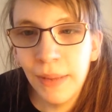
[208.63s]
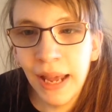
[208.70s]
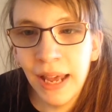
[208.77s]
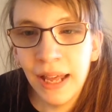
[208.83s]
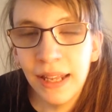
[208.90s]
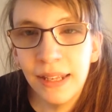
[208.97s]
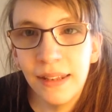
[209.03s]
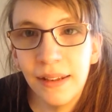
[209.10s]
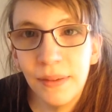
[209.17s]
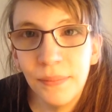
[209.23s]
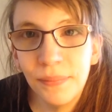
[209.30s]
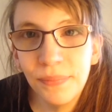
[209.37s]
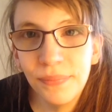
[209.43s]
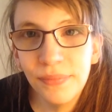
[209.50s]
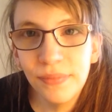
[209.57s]
And it
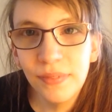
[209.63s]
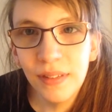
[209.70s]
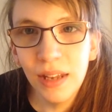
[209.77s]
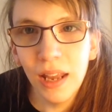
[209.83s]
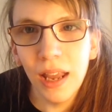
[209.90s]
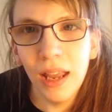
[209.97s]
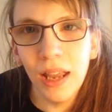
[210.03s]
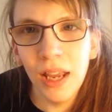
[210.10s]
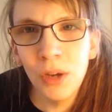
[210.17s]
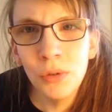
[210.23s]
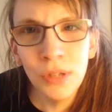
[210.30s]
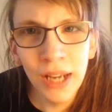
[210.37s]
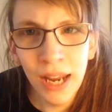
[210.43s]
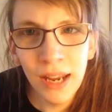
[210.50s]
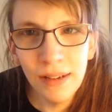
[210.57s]

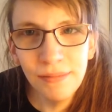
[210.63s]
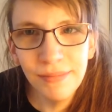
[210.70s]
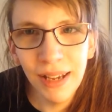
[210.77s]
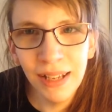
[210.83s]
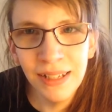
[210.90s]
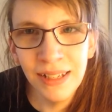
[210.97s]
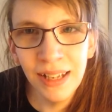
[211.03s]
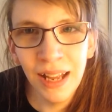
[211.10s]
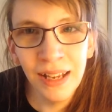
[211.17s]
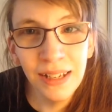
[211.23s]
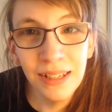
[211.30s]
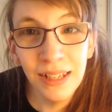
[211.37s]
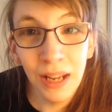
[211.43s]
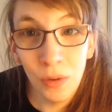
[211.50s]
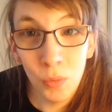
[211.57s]
was okay. I
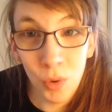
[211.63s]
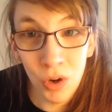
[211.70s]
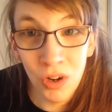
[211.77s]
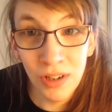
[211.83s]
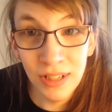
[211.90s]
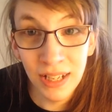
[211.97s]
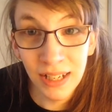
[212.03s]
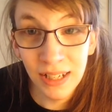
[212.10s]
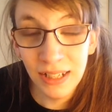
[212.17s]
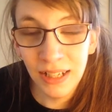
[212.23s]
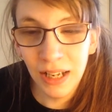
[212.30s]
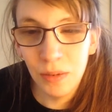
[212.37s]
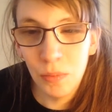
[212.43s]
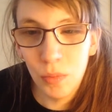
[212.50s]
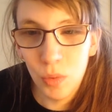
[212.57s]
didn't get worse. I didn't
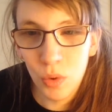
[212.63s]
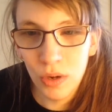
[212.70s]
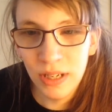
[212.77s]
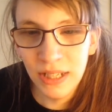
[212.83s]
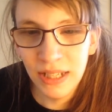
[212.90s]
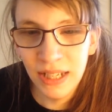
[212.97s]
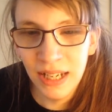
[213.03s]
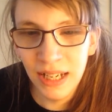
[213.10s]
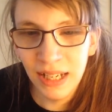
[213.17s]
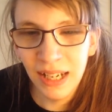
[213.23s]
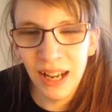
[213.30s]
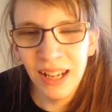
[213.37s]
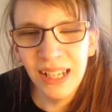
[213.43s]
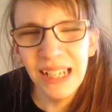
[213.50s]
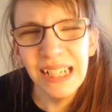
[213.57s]
get more sick.
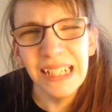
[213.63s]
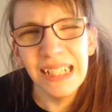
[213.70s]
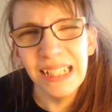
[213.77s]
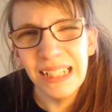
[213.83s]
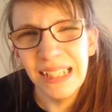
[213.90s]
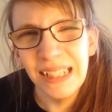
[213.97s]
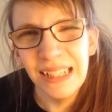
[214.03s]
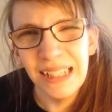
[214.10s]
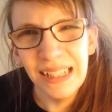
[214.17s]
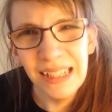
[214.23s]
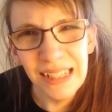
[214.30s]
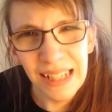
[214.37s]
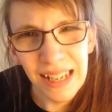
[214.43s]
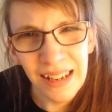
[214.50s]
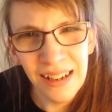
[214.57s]
Not
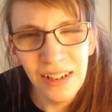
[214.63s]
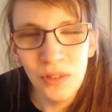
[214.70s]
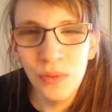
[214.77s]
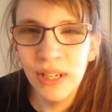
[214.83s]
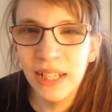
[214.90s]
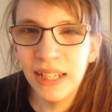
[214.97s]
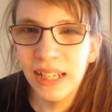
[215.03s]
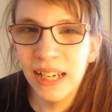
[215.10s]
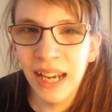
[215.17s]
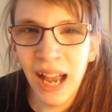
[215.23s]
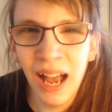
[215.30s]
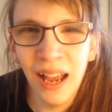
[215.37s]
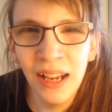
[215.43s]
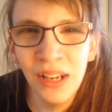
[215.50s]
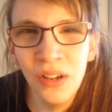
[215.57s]
really.
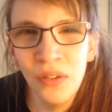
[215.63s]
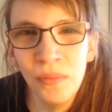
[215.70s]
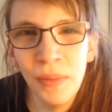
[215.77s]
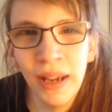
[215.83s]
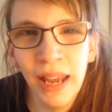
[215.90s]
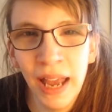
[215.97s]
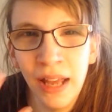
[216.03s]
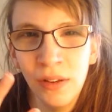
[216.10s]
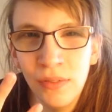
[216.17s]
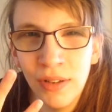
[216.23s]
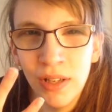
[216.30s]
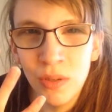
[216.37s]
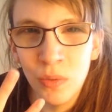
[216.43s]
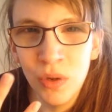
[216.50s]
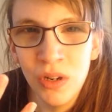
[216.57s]
Kind of. My head
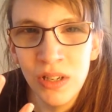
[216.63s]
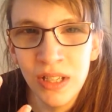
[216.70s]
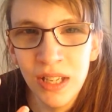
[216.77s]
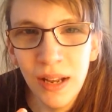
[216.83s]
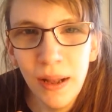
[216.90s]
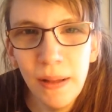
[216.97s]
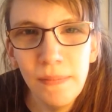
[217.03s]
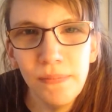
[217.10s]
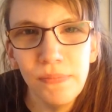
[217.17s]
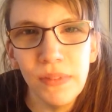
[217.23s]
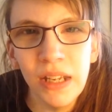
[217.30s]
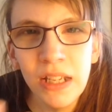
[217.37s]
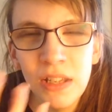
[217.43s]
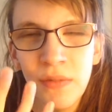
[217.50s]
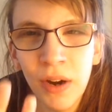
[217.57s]
feels worse.
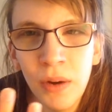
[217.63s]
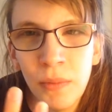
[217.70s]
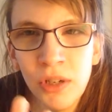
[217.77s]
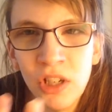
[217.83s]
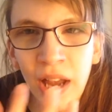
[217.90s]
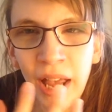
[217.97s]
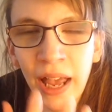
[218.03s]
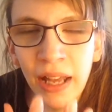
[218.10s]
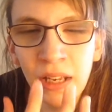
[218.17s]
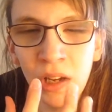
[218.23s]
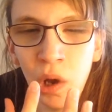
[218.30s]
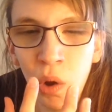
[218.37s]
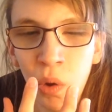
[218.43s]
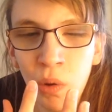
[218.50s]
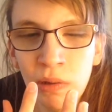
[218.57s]
It's very much a head
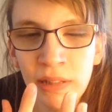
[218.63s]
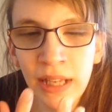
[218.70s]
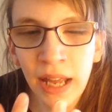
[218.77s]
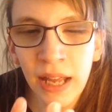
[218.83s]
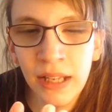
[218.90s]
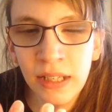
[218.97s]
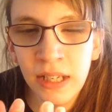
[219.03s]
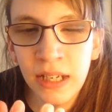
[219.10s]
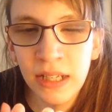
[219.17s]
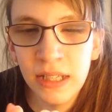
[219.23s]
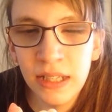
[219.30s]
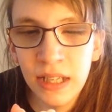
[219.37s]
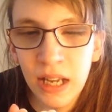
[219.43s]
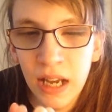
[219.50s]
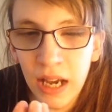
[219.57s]
cold, and
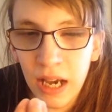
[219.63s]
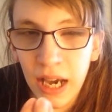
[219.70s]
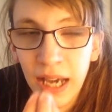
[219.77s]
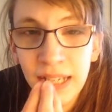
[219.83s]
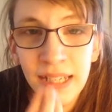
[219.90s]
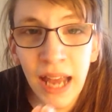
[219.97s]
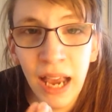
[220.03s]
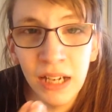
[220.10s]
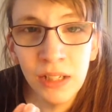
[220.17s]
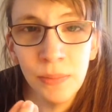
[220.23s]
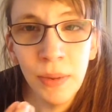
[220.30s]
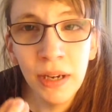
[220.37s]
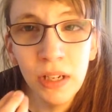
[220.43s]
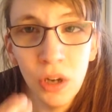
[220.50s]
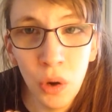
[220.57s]
it's attacked
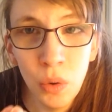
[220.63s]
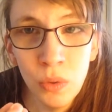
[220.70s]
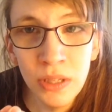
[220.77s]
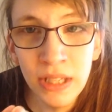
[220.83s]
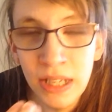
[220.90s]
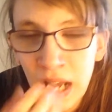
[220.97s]
my nose